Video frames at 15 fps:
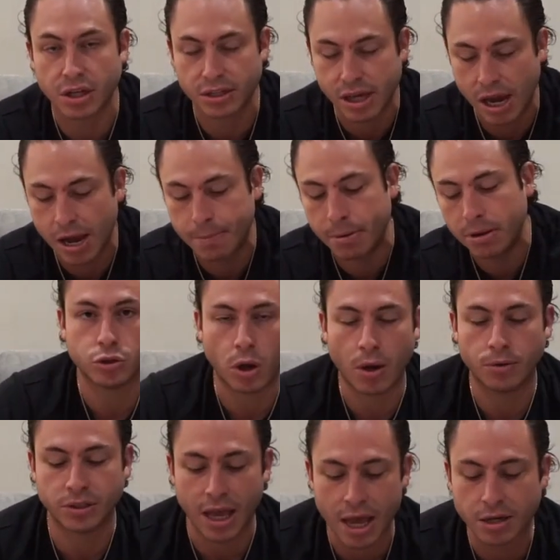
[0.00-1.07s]
on top. So I
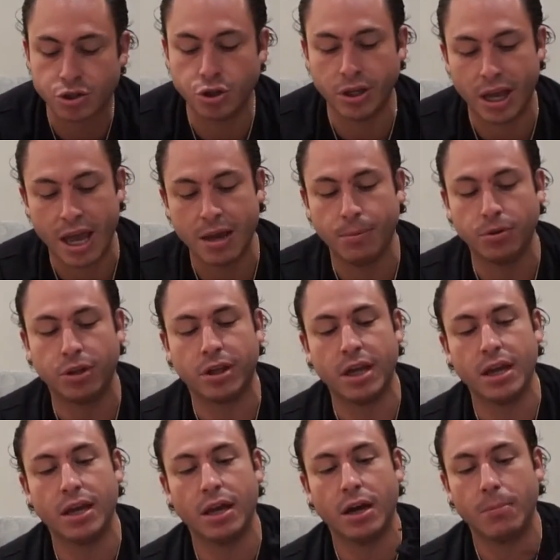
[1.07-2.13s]
was actually able to
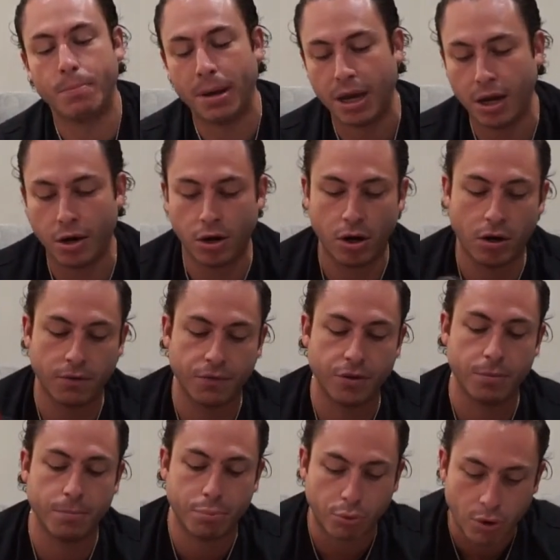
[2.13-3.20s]
get a pair of
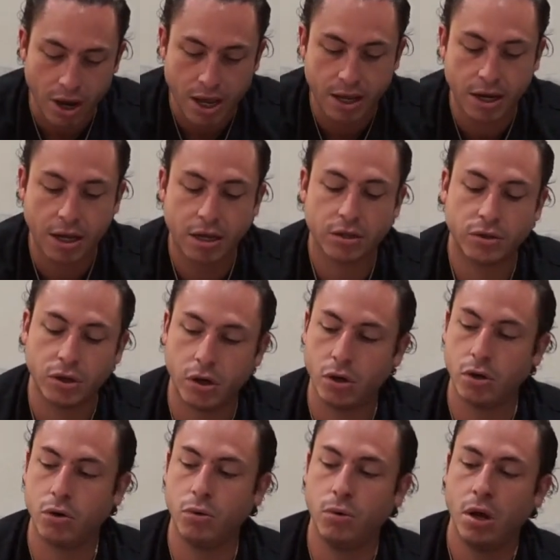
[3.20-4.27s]
the Bread
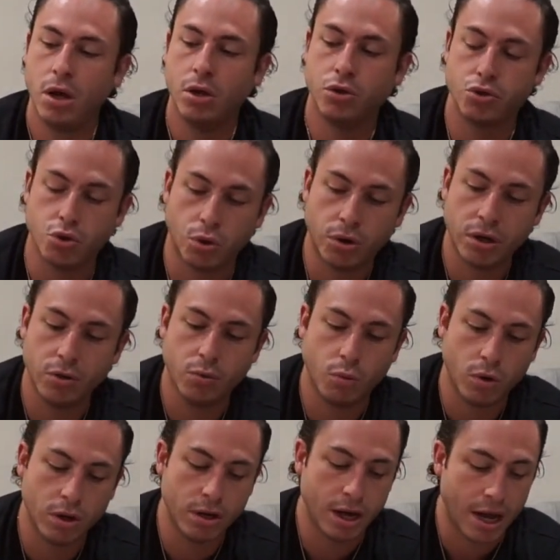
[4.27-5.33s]
Toe Jordan
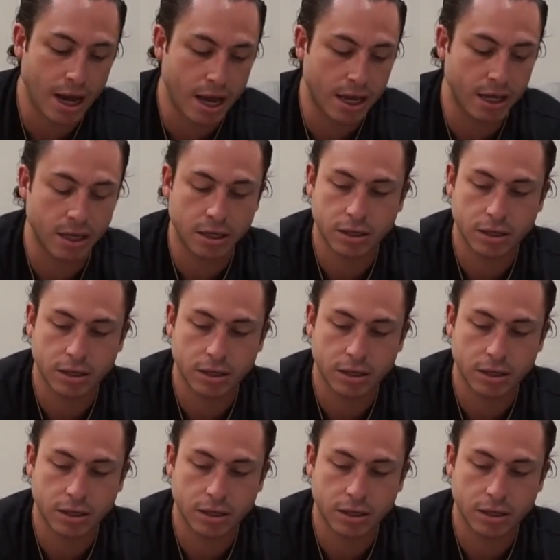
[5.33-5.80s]
1 High.